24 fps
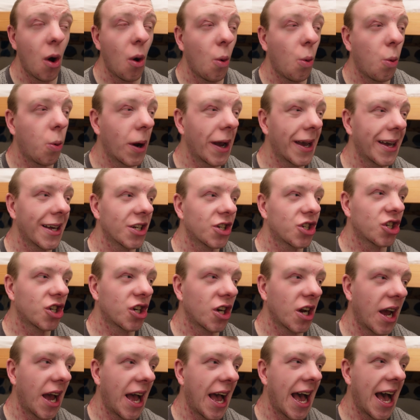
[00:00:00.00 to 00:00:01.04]
which
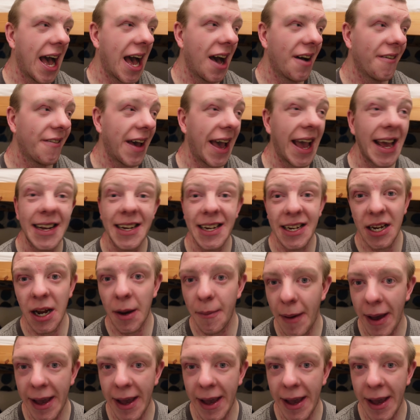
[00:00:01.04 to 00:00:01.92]
have ended up